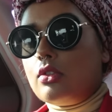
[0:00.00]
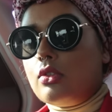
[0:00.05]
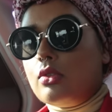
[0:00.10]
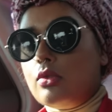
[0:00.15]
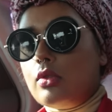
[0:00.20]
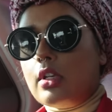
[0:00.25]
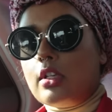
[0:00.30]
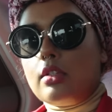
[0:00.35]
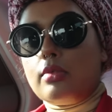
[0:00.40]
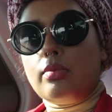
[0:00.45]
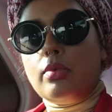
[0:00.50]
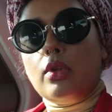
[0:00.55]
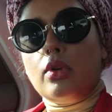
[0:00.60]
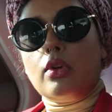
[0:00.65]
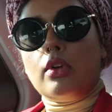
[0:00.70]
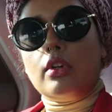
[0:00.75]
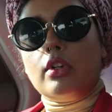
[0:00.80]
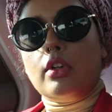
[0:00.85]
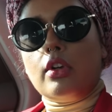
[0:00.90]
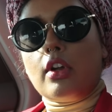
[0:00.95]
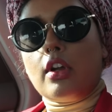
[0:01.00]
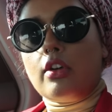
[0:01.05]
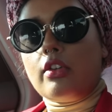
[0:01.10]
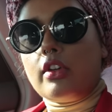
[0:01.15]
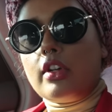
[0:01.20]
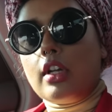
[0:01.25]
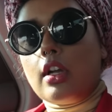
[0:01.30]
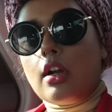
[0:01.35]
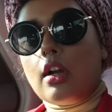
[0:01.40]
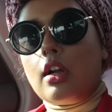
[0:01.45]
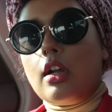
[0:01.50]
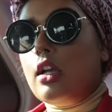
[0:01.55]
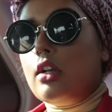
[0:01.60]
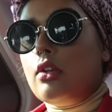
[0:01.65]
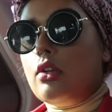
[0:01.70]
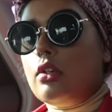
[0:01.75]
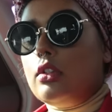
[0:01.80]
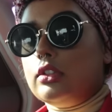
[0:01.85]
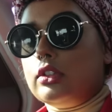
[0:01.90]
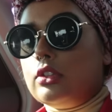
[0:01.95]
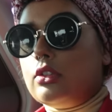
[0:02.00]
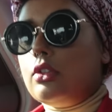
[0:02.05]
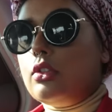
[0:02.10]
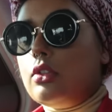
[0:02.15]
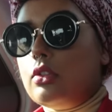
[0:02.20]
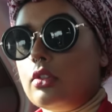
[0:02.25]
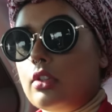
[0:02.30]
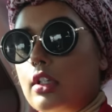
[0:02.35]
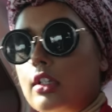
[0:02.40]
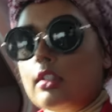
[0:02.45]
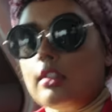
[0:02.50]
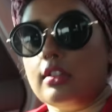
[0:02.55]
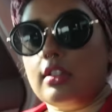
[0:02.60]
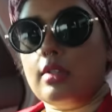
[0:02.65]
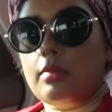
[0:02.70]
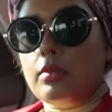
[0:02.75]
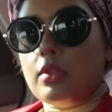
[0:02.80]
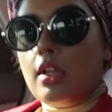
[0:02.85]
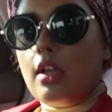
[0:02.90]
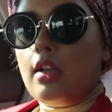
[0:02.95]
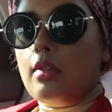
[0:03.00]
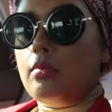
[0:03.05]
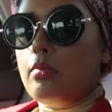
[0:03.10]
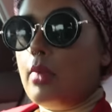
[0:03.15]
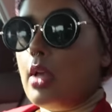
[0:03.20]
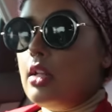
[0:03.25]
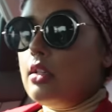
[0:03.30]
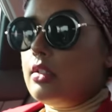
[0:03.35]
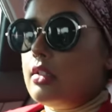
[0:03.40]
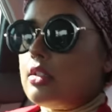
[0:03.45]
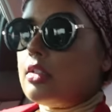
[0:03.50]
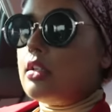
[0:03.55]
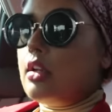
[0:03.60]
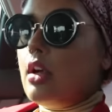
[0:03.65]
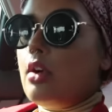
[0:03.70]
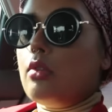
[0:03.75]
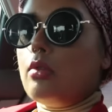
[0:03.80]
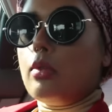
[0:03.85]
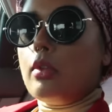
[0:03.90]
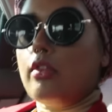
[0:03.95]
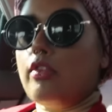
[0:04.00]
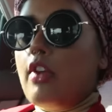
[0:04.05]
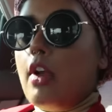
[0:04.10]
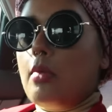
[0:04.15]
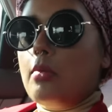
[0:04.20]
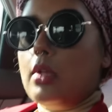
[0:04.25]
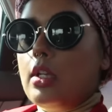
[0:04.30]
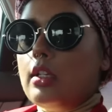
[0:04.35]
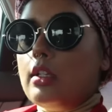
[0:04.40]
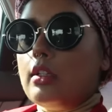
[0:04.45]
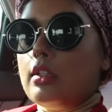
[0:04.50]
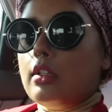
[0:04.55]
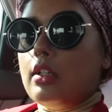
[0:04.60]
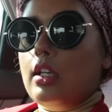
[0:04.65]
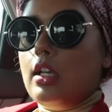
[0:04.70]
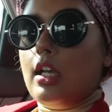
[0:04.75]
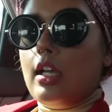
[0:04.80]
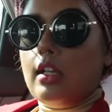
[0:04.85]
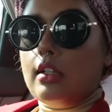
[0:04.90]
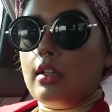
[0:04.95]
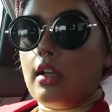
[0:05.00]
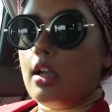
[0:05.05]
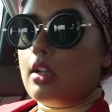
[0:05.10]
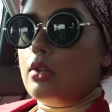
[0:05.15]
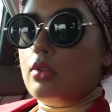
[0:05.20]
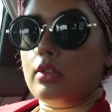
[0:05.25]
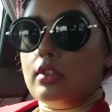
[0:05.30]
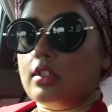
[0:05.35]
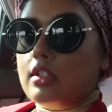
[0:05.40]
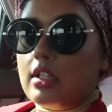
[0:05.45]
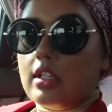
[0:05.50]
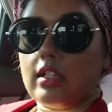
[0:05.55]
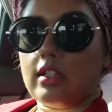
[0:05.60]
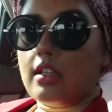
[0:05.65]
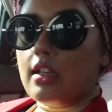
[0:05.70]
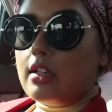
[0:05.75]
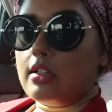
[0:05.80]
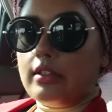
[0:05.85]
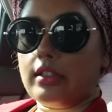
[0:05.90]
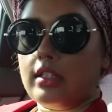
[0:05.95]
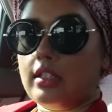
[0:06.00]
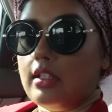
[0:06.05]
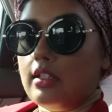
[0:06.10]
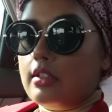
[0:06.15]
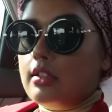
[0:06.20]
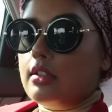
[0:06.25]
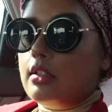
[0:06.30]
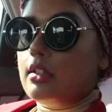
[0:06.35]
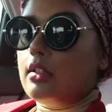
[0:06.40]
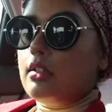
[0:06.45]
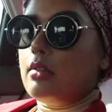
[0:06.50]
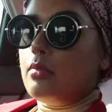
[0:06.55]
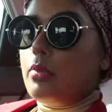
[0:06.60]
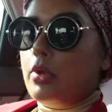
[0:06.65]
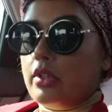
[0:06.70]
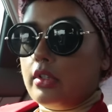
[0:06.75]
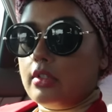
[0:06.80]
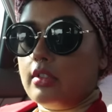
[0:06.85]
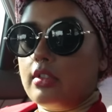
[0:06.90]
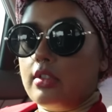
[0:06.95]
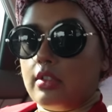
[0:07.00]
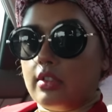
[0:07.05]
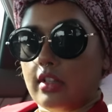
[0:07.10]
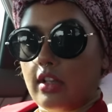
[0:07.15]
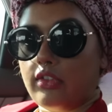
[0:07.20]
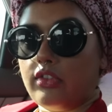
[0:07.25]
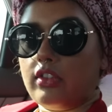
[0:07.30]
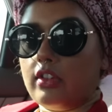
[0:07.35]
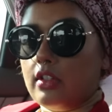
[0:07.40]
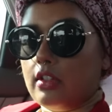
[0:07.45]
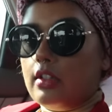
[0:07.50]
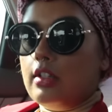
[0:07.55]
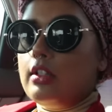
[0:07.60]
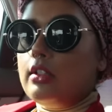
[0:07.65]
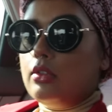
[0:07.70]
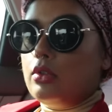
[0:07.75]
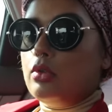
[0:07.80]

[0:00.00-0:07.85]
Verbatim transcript: to explore your career, and also at the same time, balance it out with family. I don't say that it's easy, but it's definitely